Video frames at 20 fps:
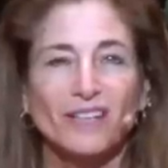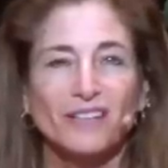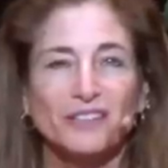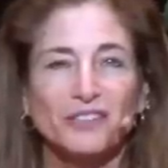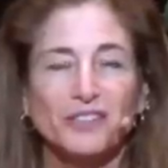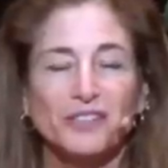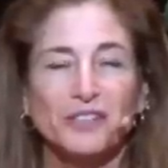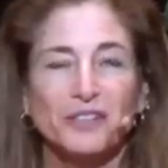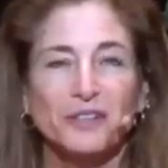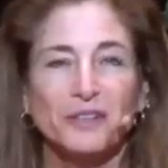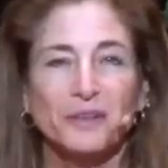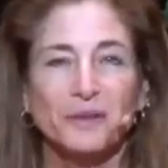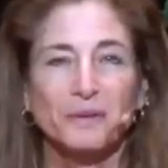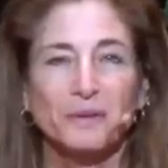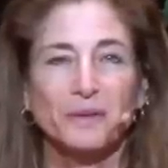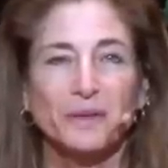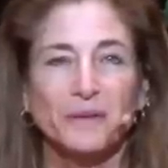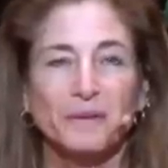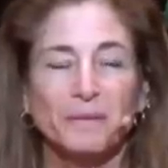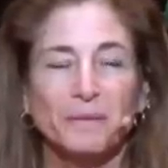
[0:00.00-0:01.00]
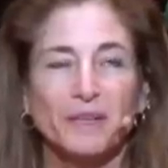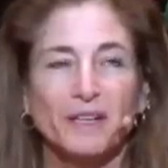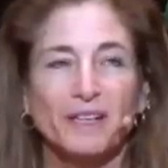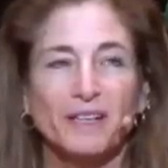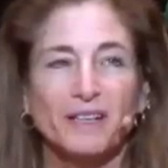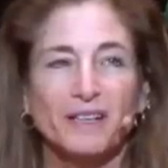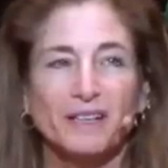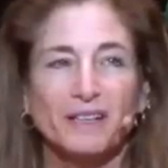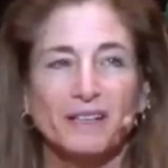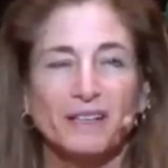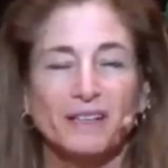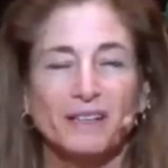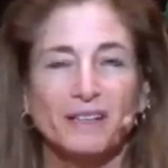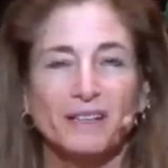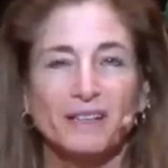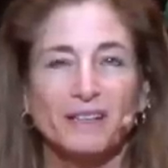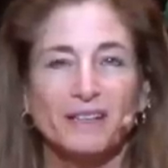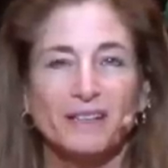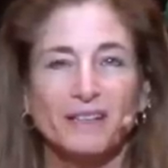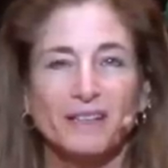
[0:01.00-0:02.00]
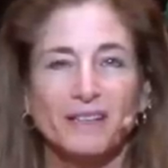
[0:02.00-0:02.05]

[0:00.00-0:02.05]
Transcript: I'll share that one of my, uh,